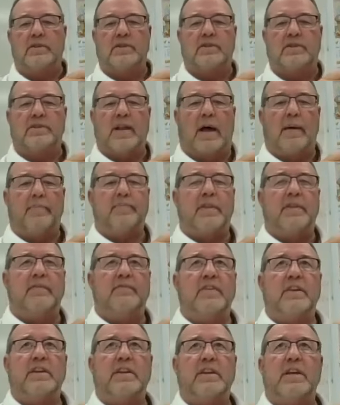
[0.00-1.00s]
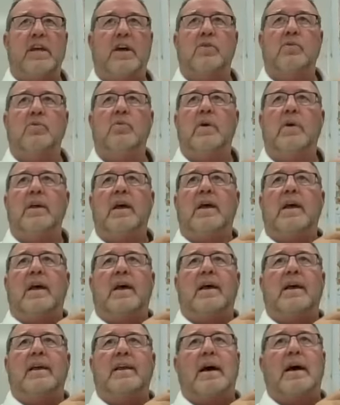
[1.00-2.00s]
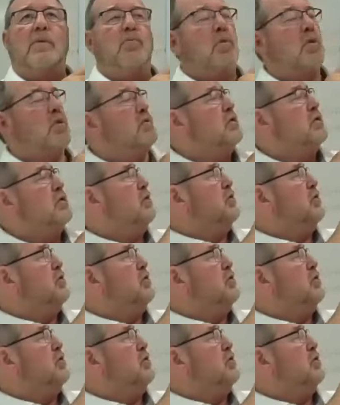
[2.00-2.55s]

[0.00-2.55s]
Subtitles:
to stop the video, and I want